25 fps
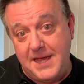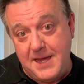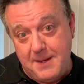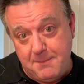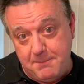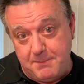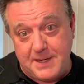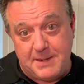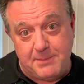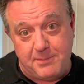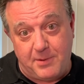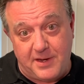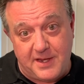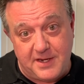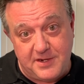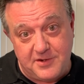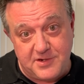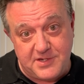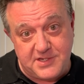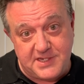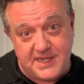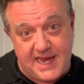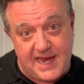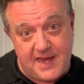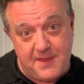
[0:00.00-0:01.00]
People
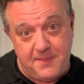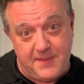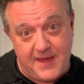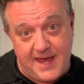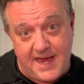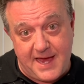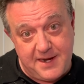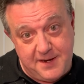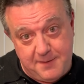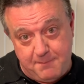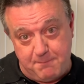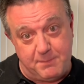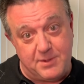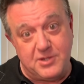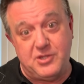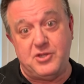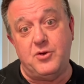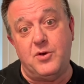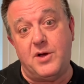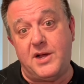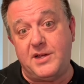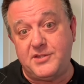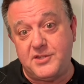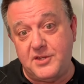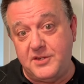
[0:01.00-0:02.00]
understand that, but you
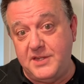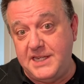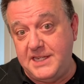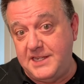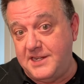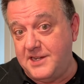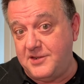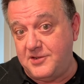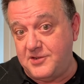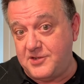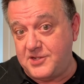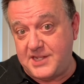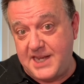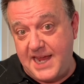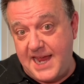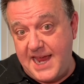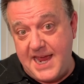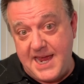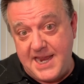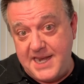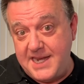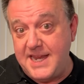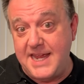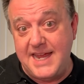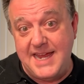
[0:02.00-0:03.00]
also need to
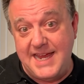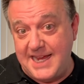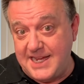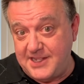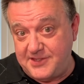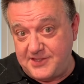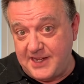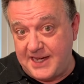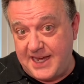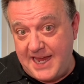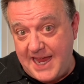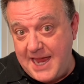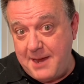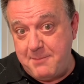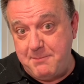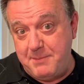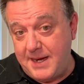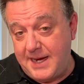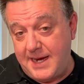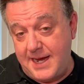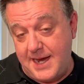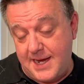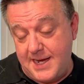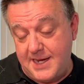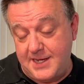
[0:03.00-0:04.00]
understand it's a game
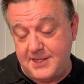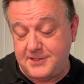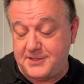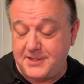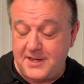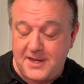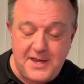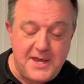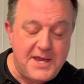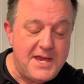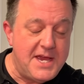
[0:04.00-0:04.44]
because